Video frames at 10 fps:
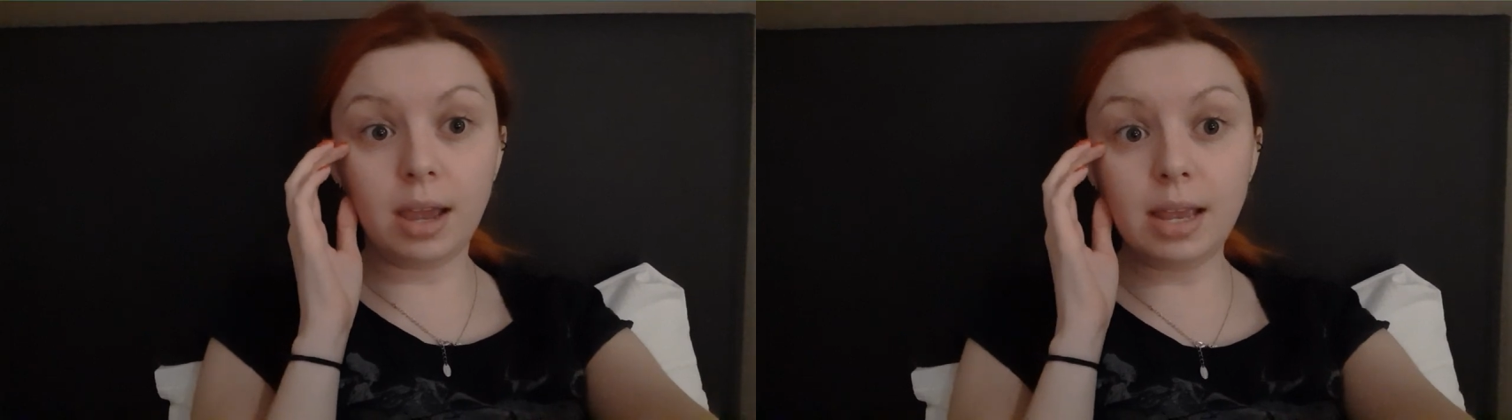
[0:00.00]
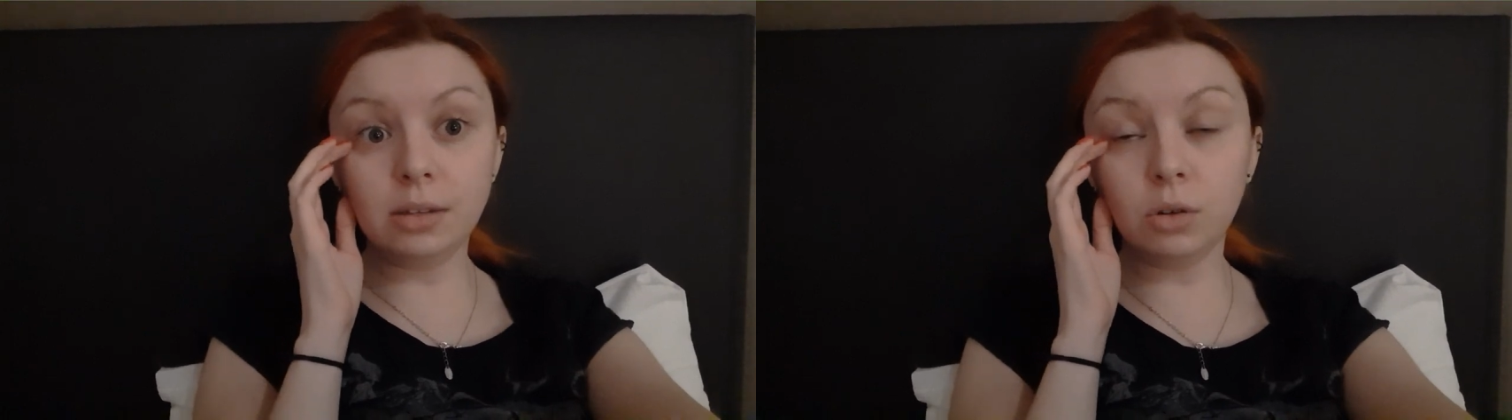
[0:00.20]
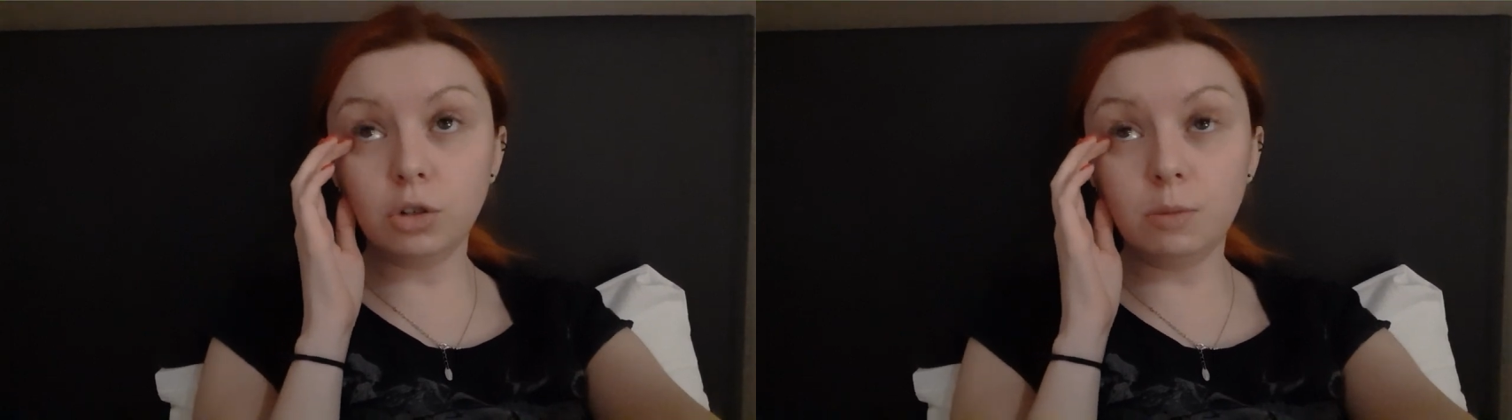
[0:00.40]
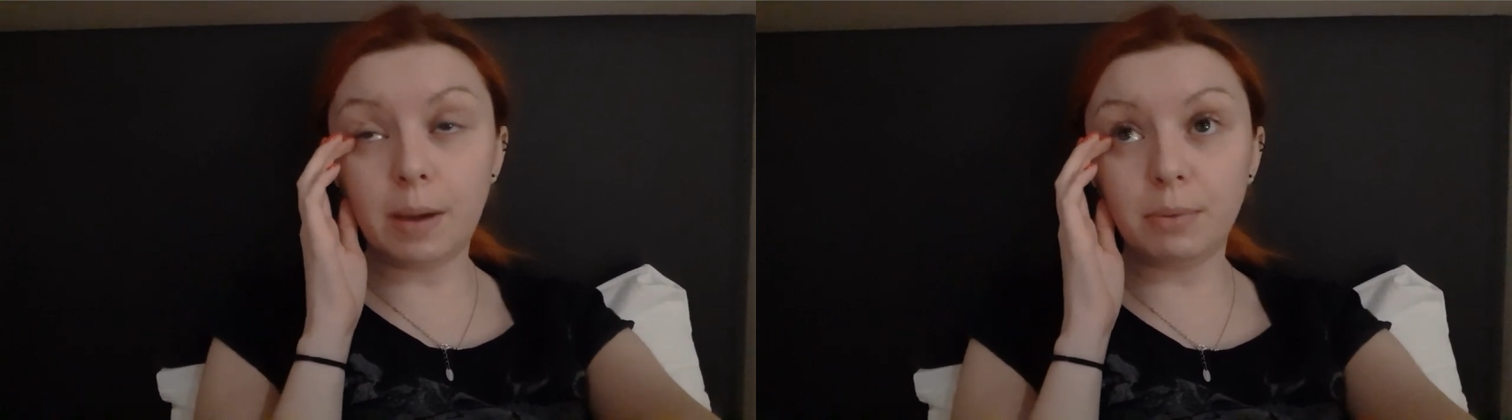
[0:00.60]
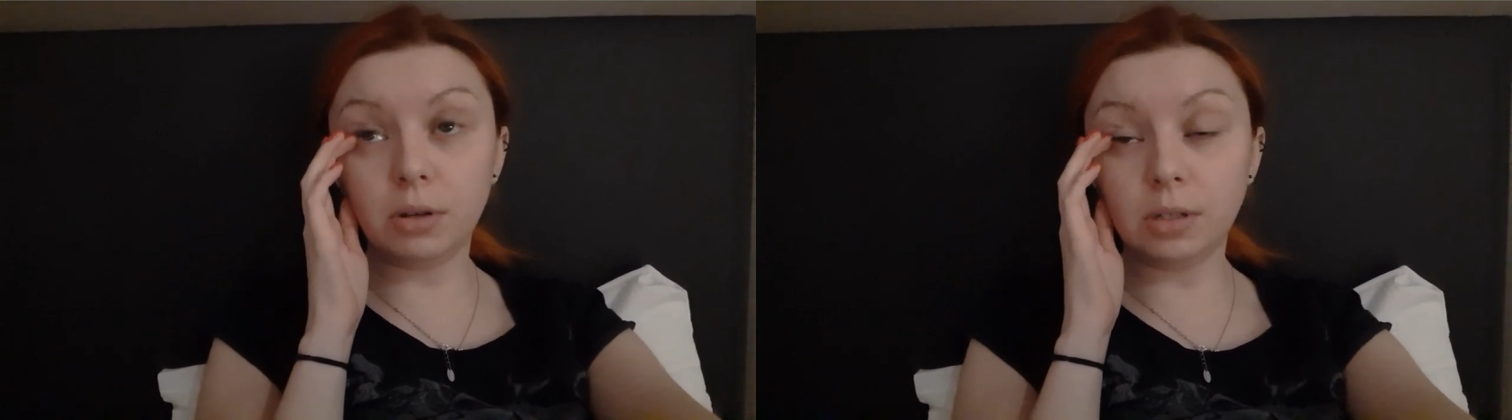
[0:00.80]
is not too
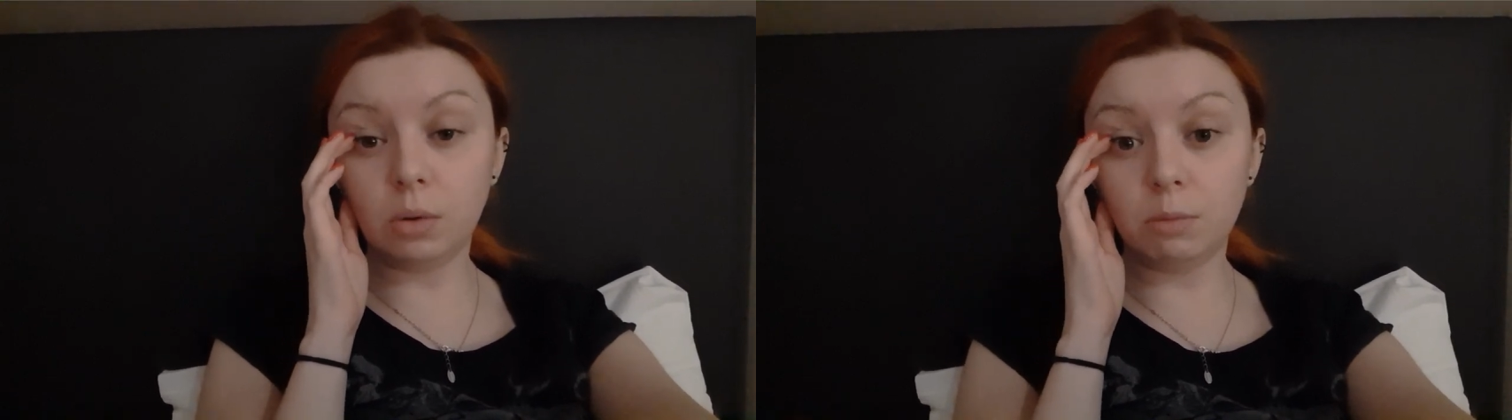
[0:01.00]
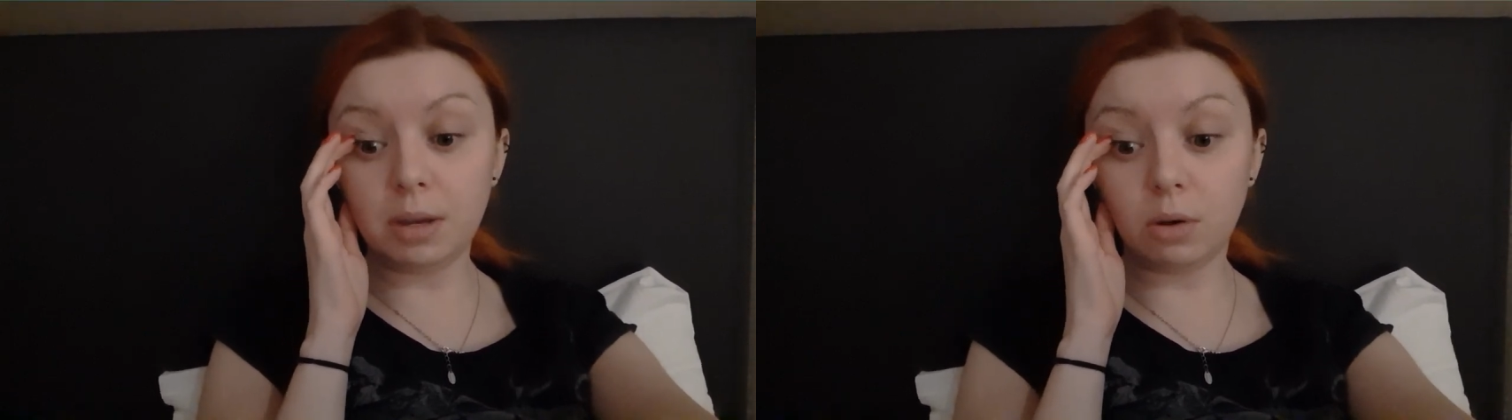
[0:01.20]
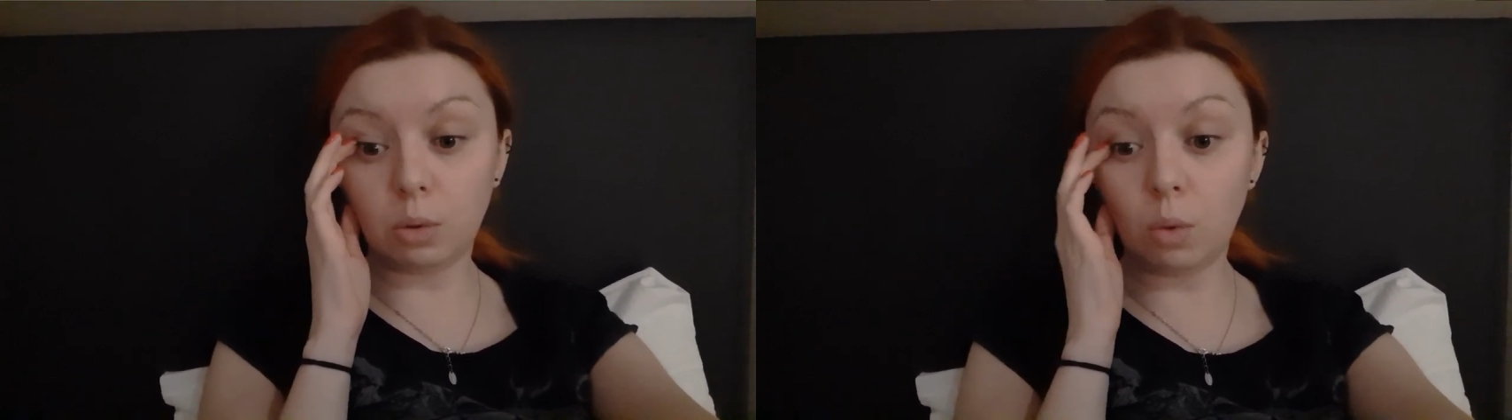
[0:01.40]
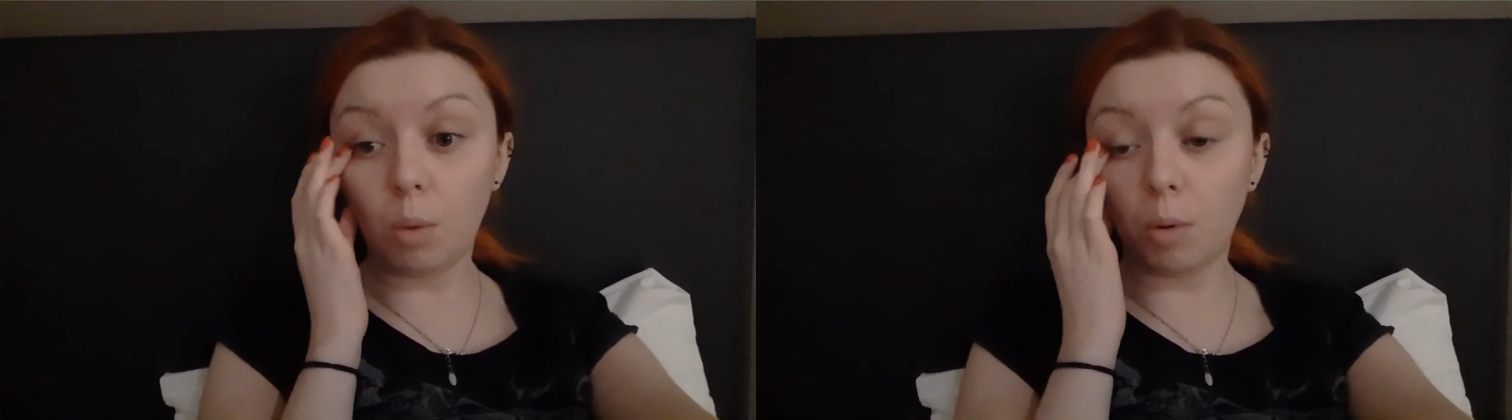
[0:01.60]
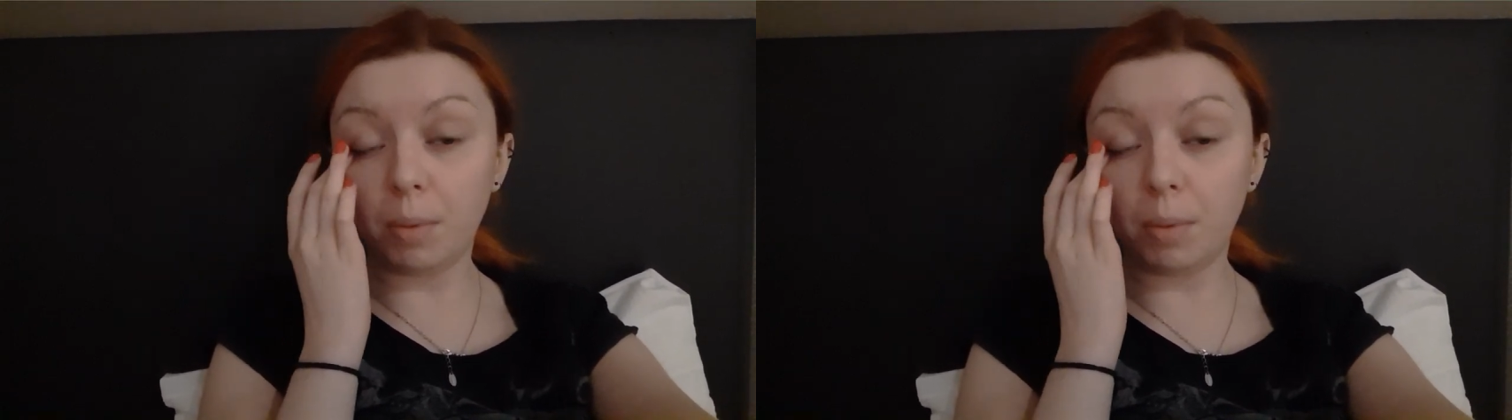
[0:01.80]
bad because it will be a good warm-up,